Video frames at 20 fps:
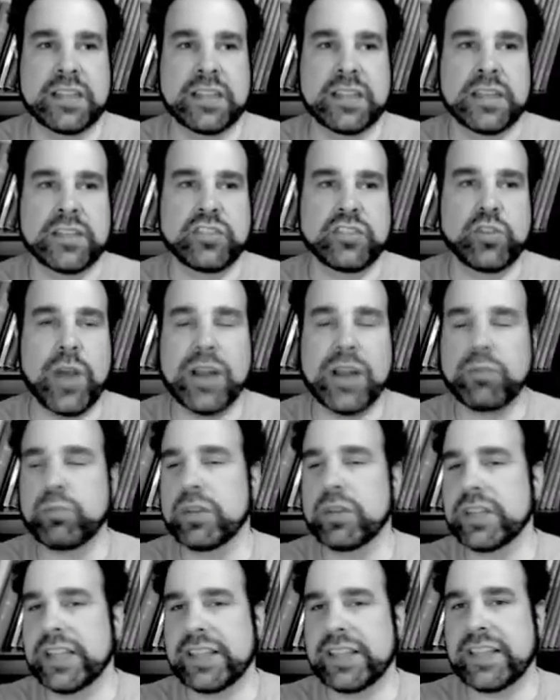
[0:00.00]
do I
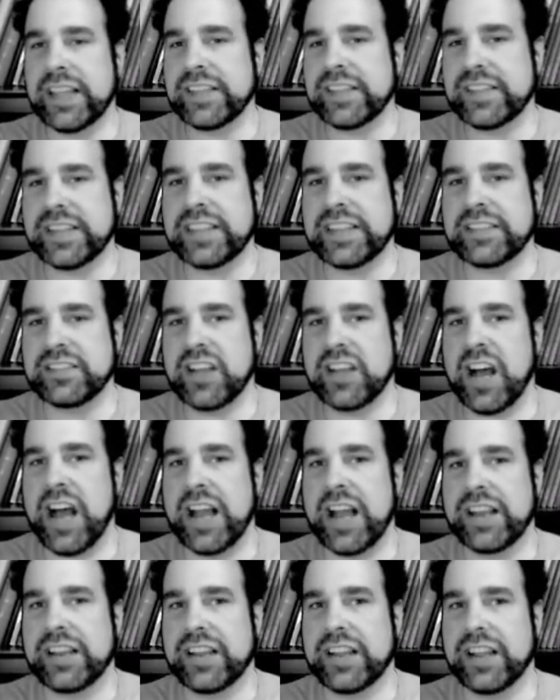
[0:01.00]
really think that he's
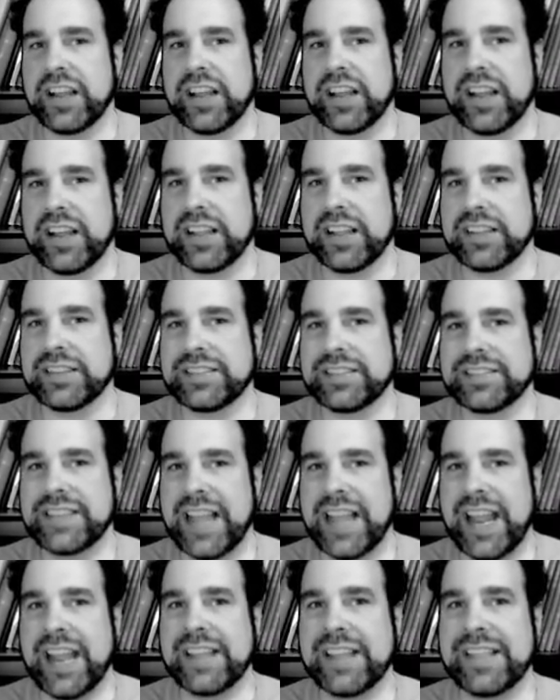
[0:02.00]
not uh,
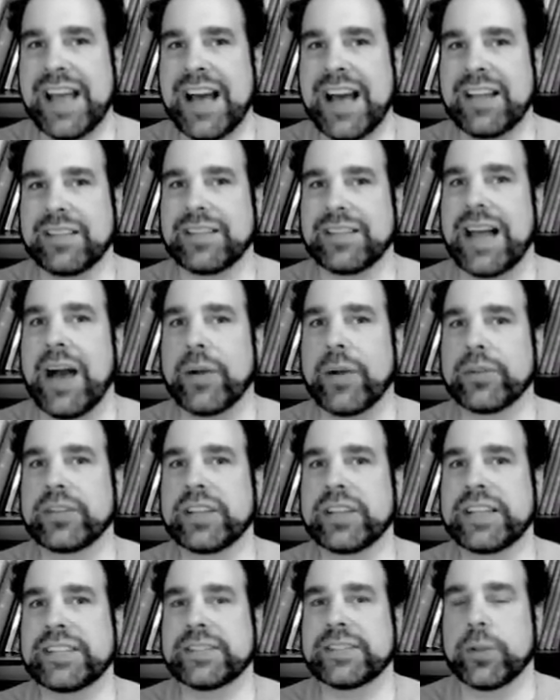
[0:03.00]
saying that
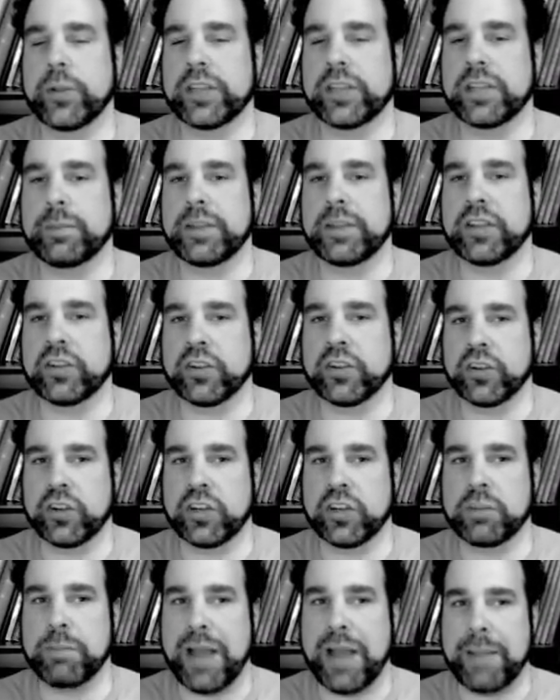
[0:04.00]
loudly so it can be
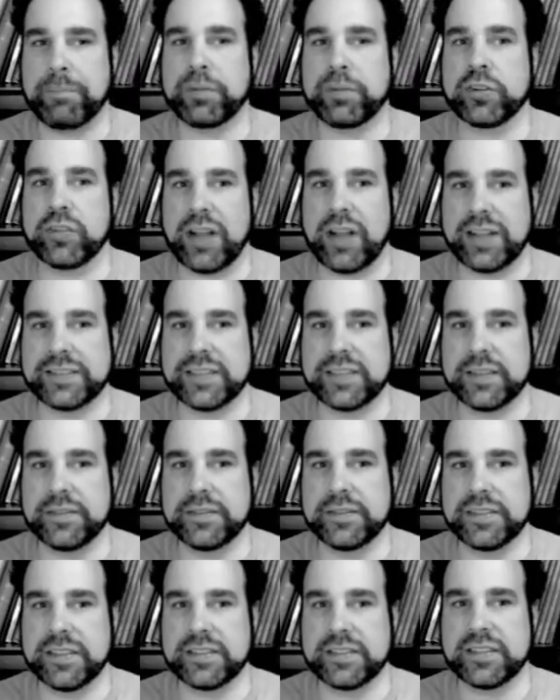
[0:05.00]
heard by
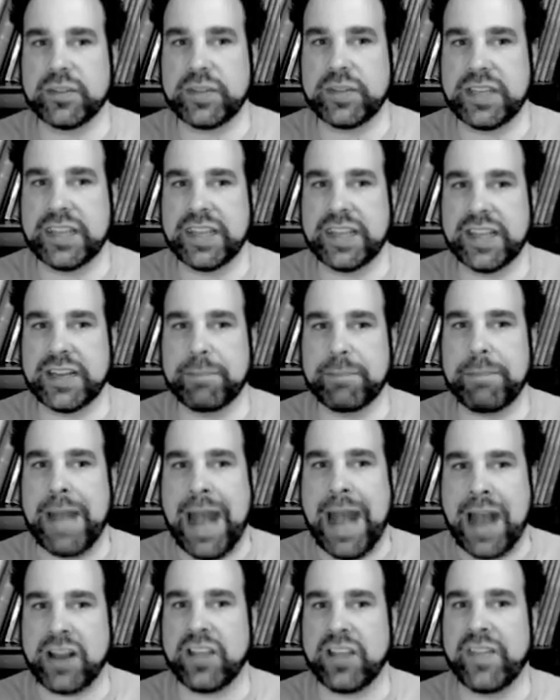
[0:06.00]
progressives and so he can get a
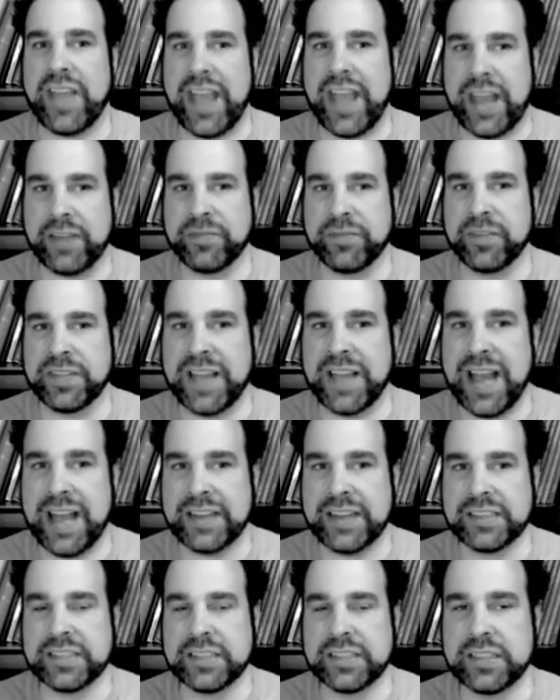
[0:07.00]
pat on the head for that?
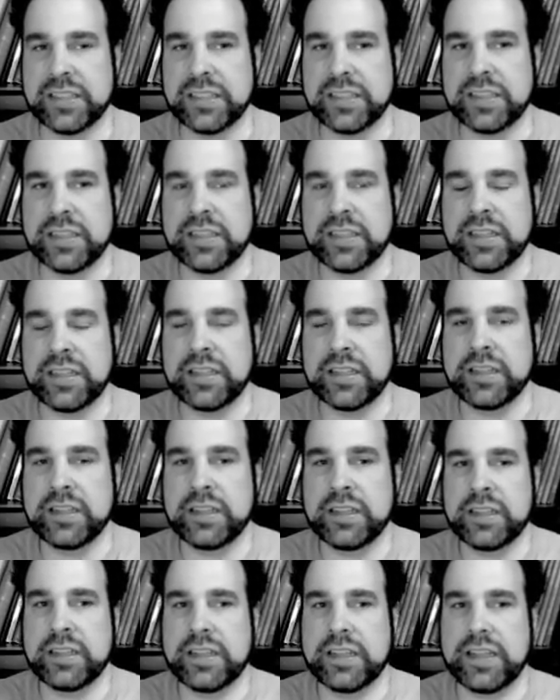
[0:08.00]

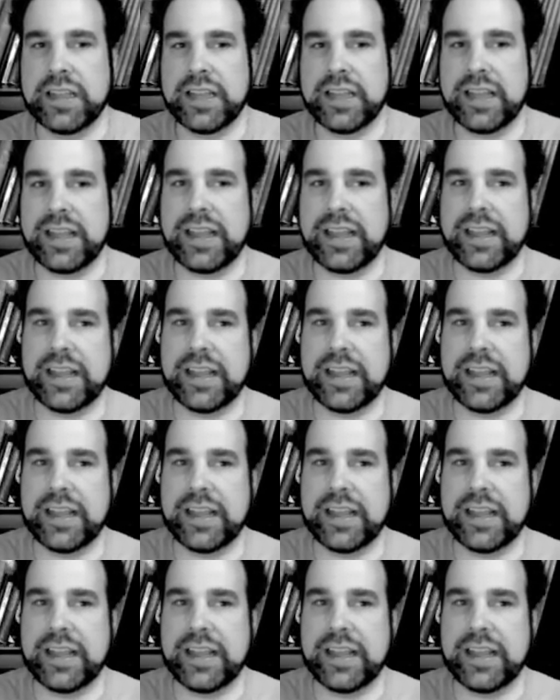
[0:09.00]
It